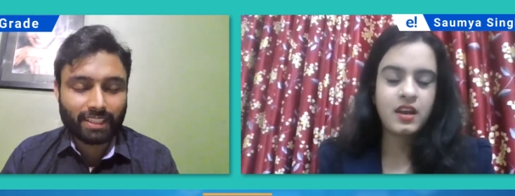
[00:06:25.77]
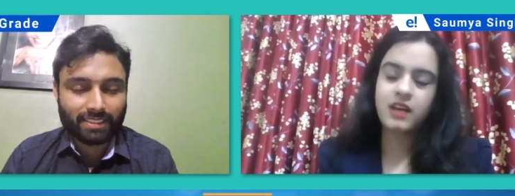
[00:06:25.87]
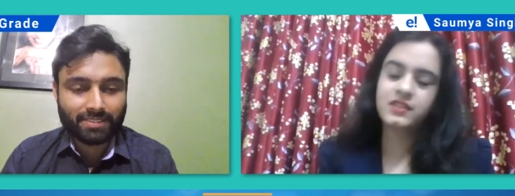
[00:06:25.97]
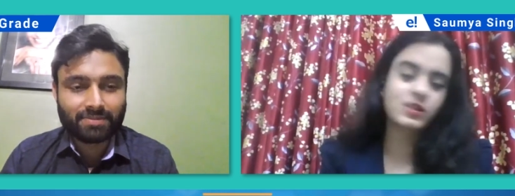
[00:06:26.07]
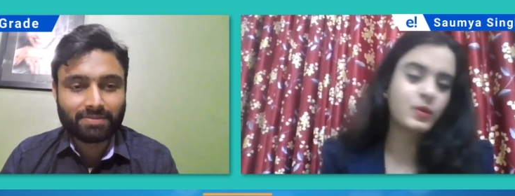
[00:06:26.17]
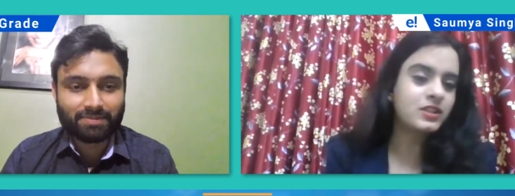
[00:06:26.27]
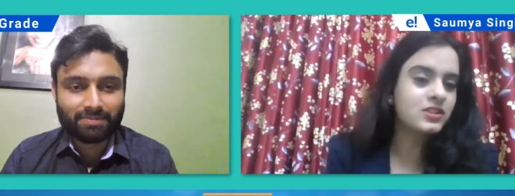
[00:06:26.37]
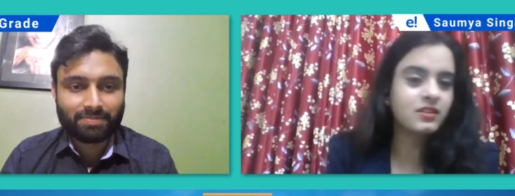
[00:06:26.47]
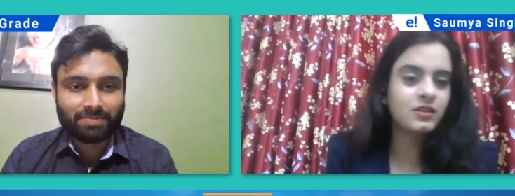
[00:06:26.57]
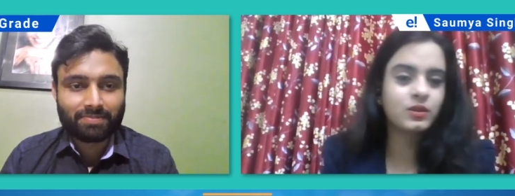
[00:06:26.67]
Speaker 1: Last
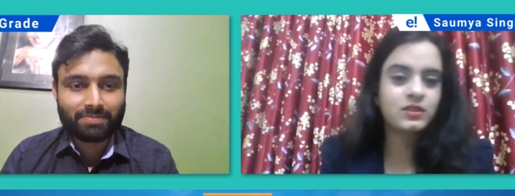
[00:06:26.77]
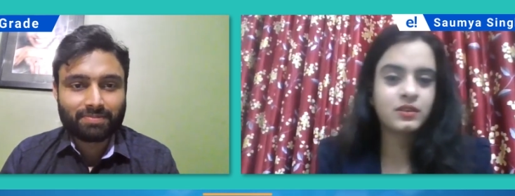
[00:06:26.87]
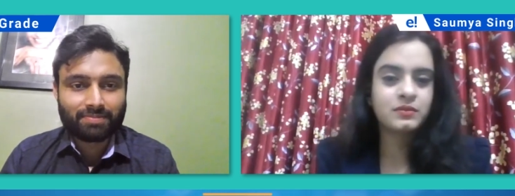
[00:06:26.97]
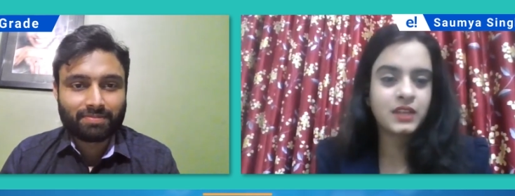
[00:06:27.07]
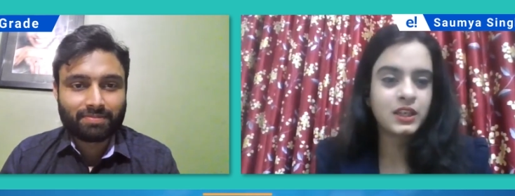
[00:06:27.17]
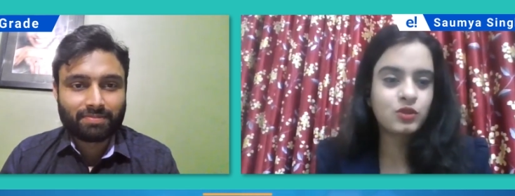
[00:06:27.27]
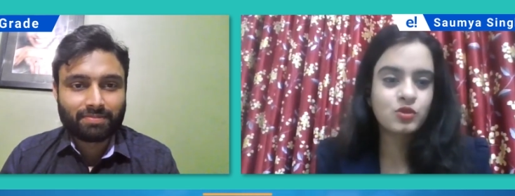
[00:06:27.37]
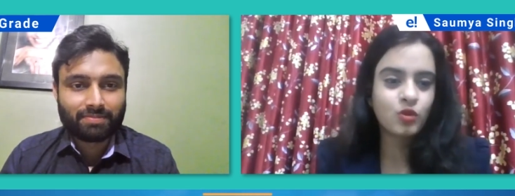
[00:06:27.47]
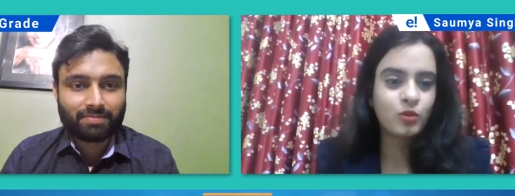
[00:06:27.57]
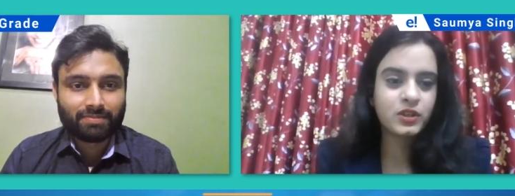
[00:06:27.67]
question, Uttam.
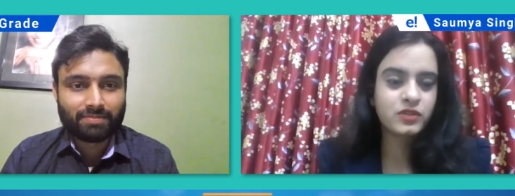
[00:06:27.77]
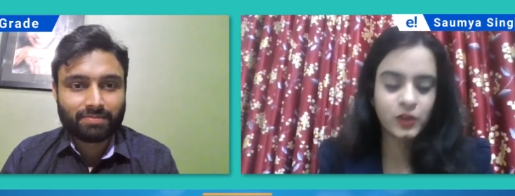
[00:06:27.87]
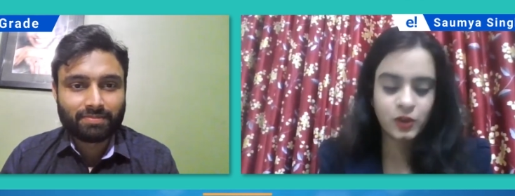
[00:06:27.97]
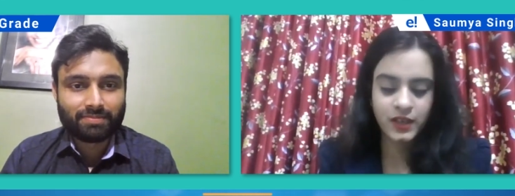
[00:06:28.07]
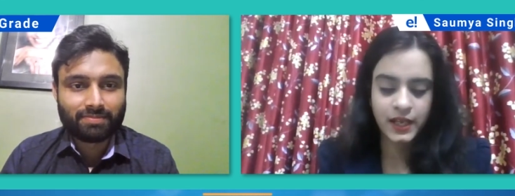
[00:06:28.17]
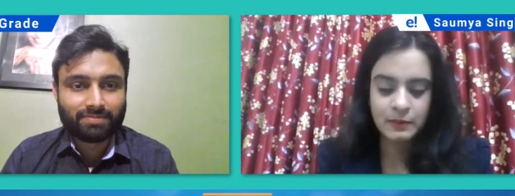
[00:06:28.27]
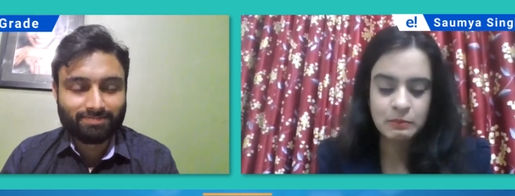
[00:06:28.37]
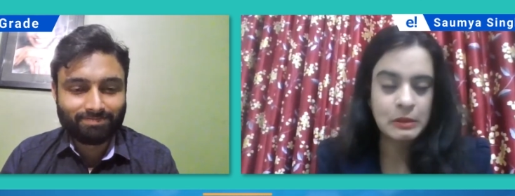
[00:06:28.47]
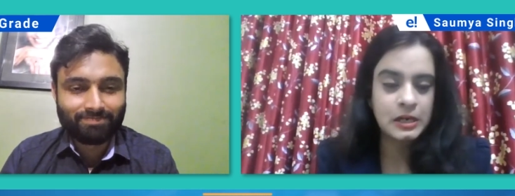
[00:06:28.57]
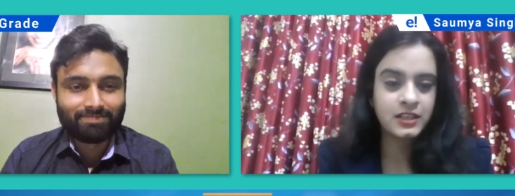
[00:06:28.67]
Thank you so much for your
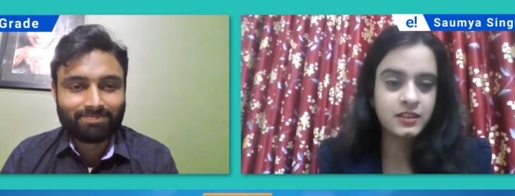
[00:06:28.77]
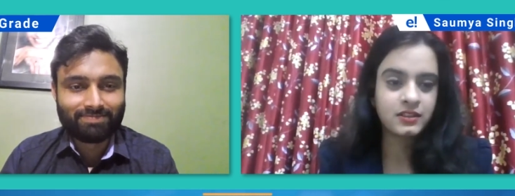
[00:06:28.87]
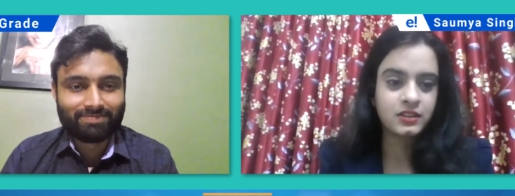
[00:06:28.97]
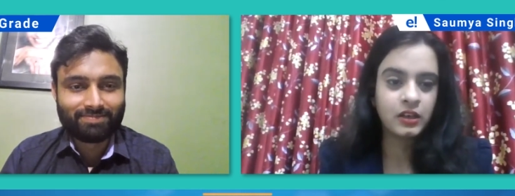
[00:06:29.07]
time. But